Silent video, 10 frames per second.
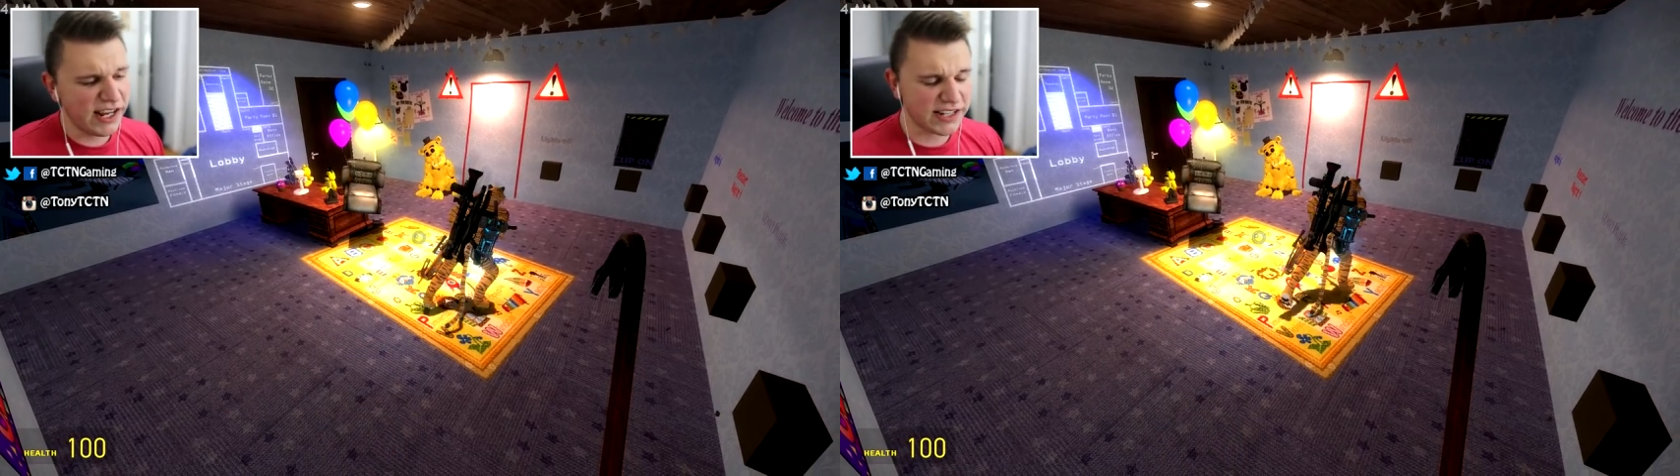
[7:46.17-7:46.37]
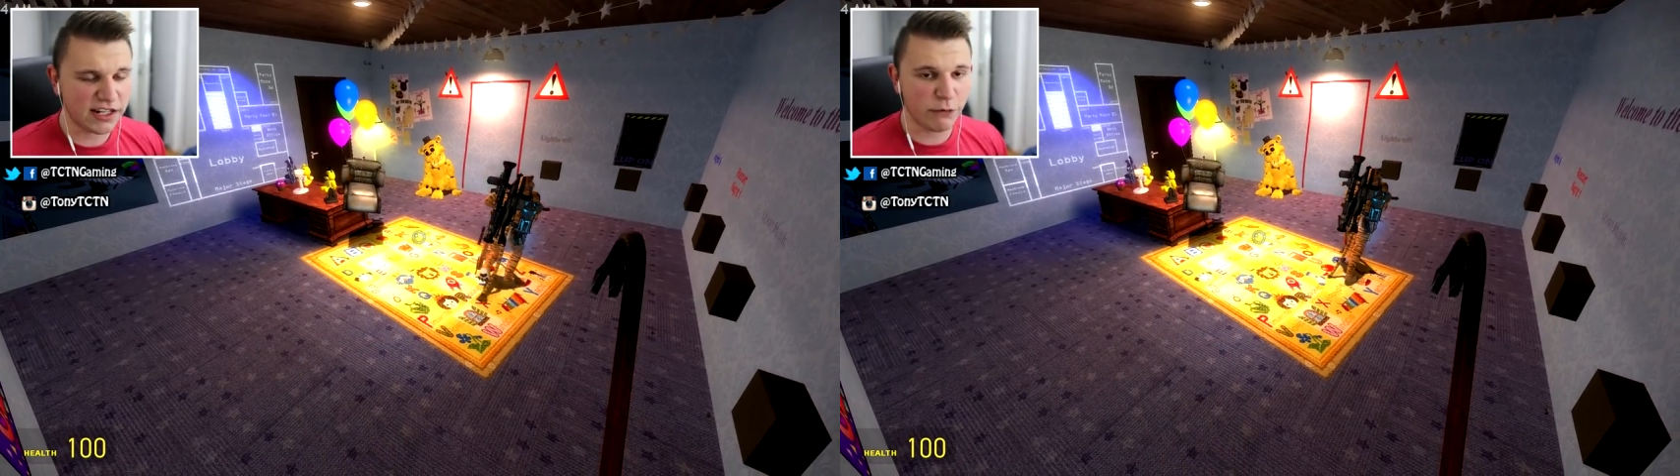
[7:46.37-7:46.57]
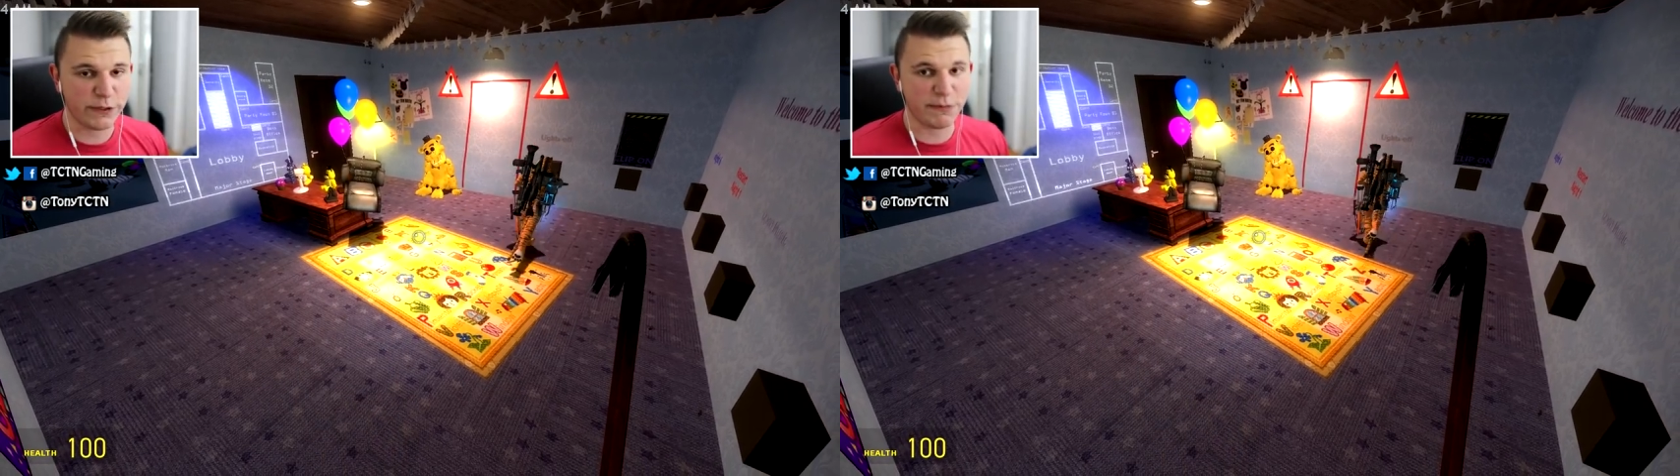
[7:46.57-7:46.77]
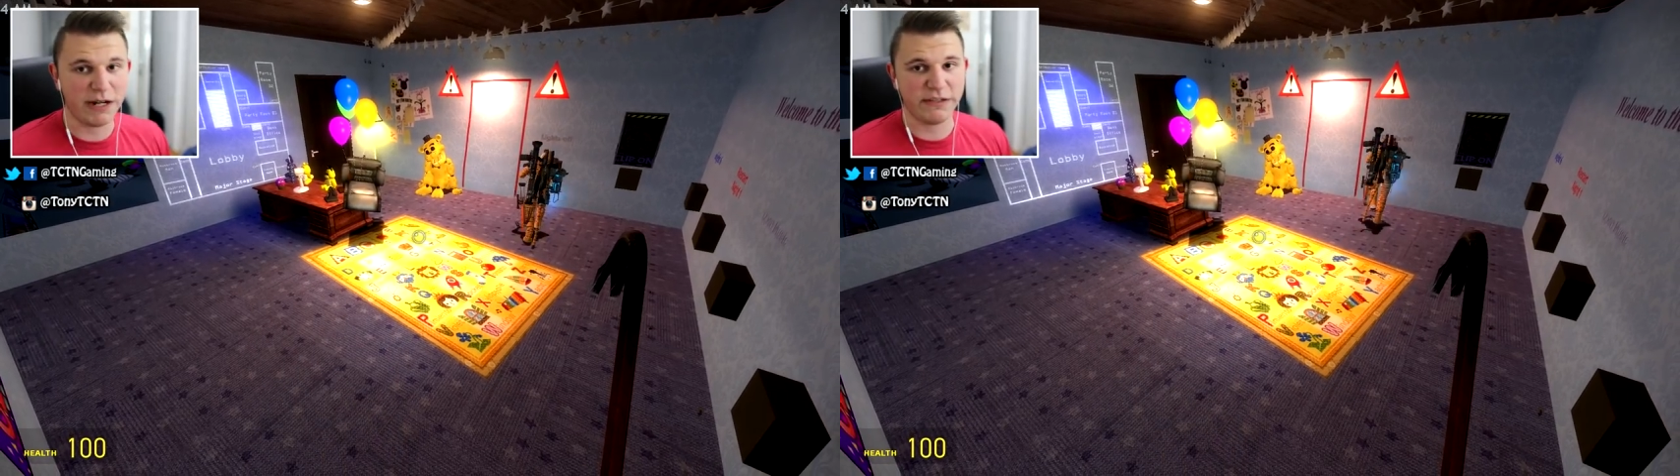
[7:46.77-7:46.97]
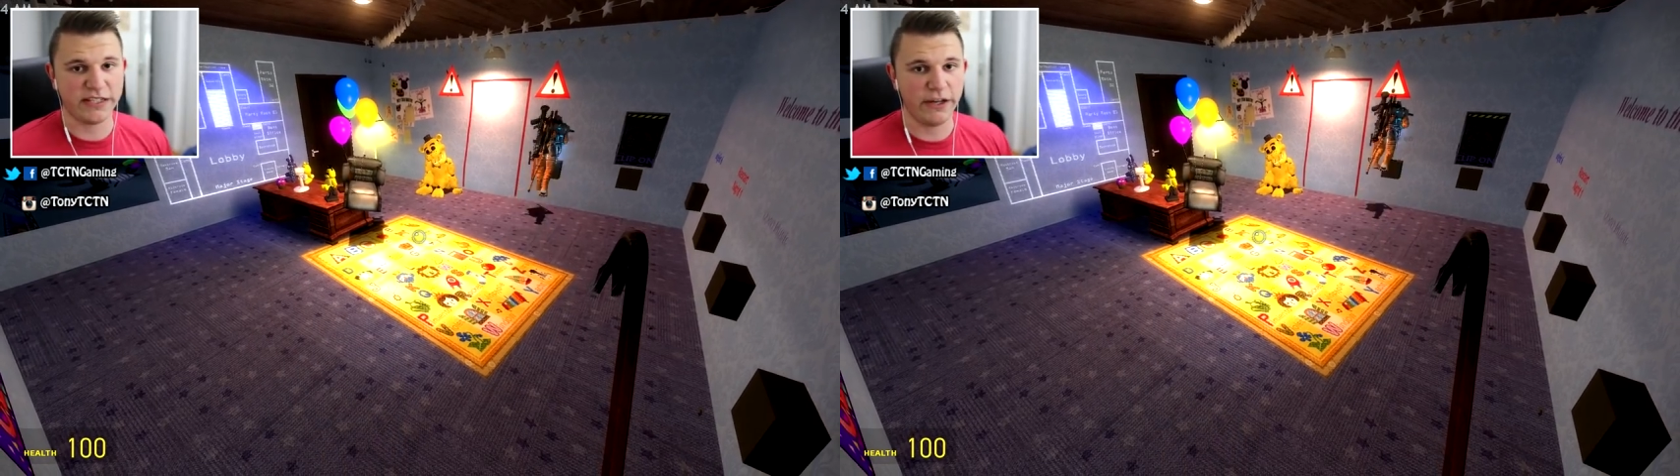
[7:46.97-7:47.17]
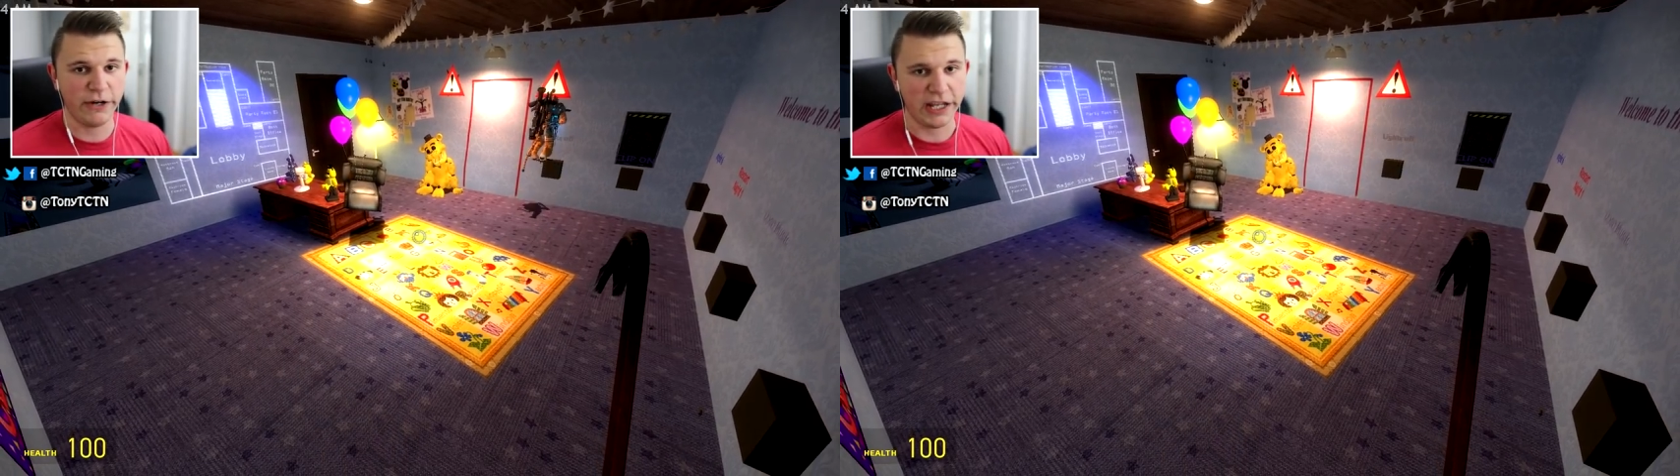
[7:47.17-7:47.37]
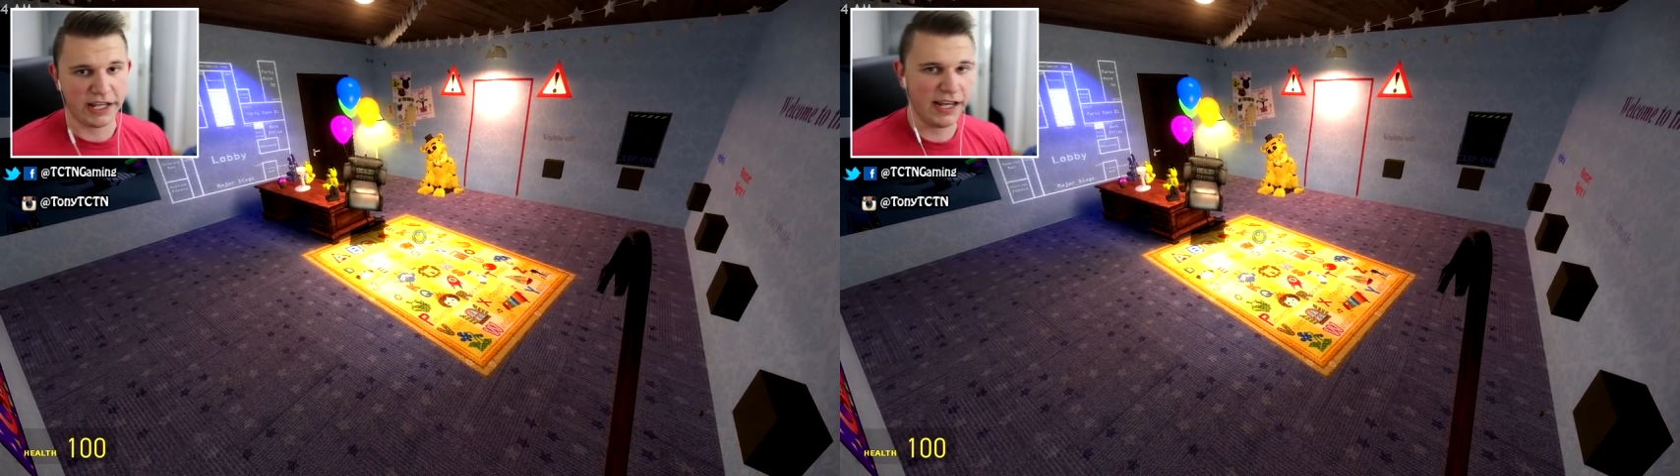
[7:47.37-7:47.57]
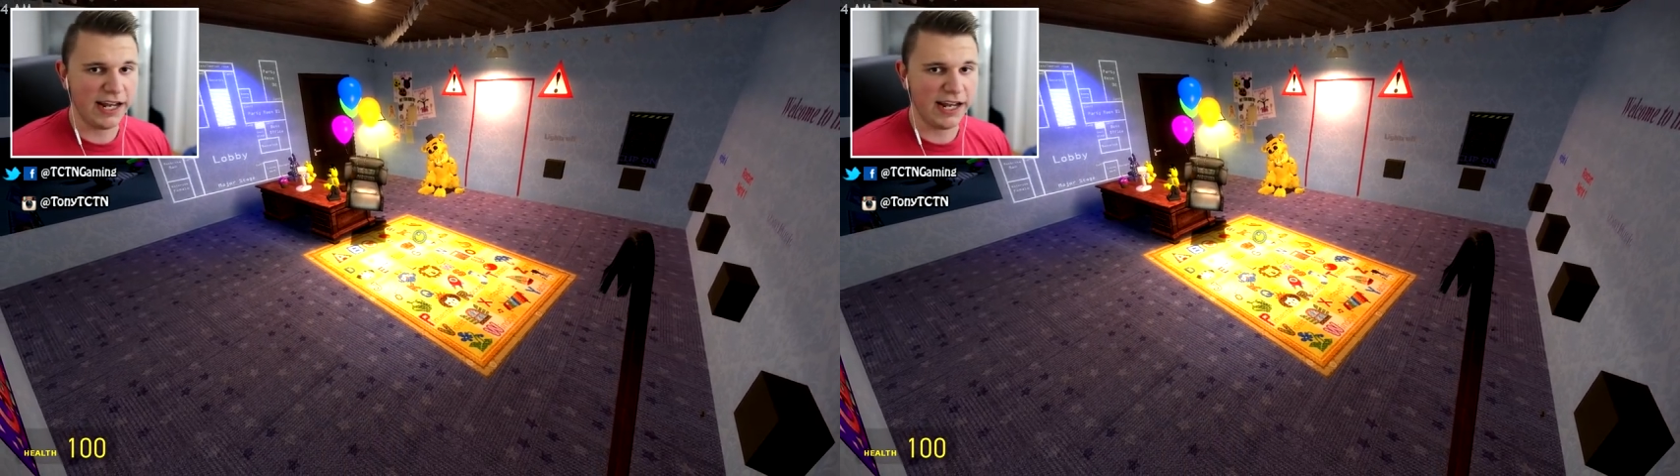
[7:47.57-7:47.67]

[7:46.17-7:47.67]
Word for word: And as always, my name is Tony,